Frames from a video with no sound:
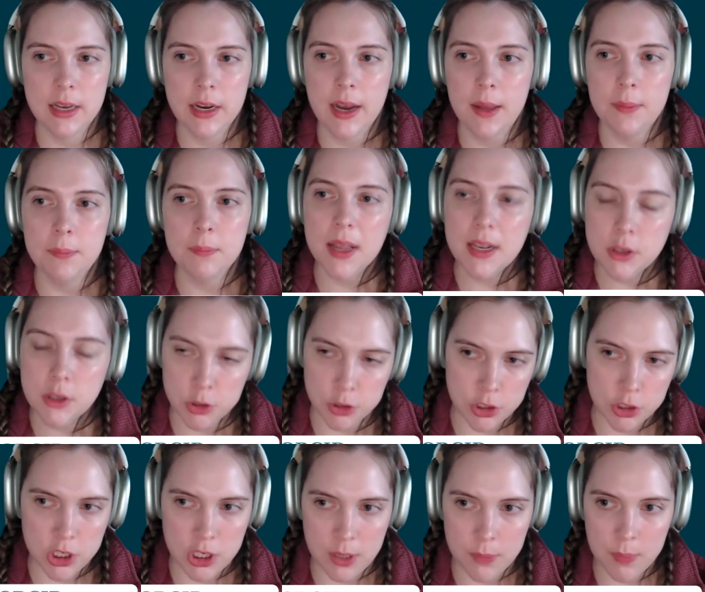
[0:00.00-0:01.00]
is there a
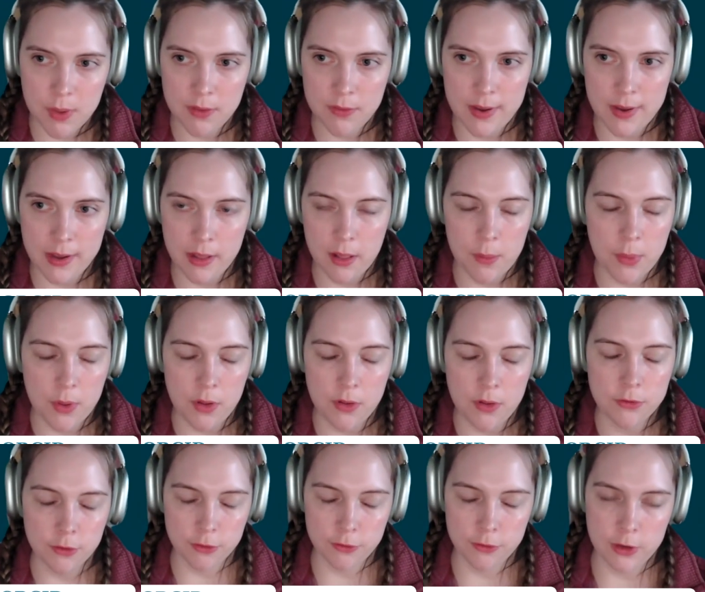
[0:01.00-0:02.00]
mentorship
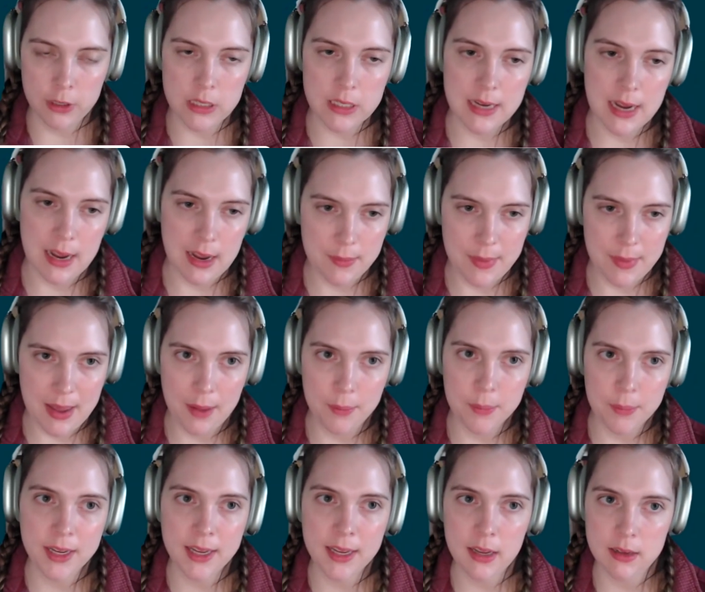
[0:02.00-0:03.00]
available for first-time
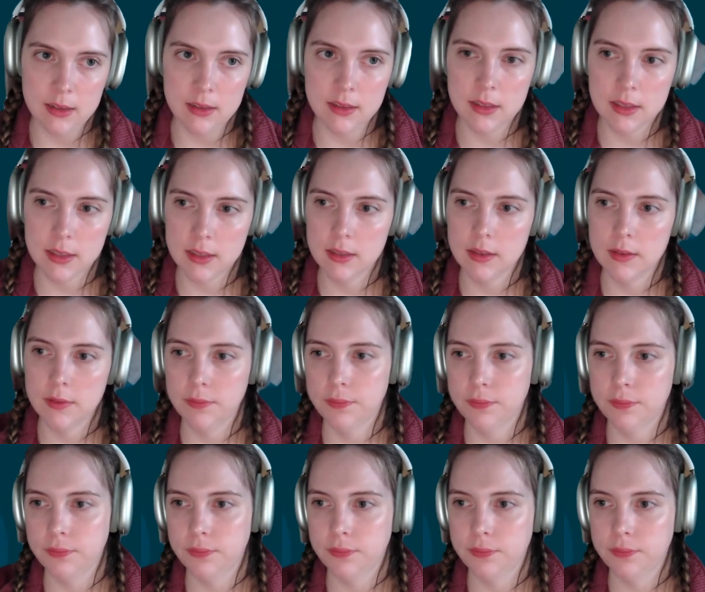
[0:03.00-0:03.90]
applicants?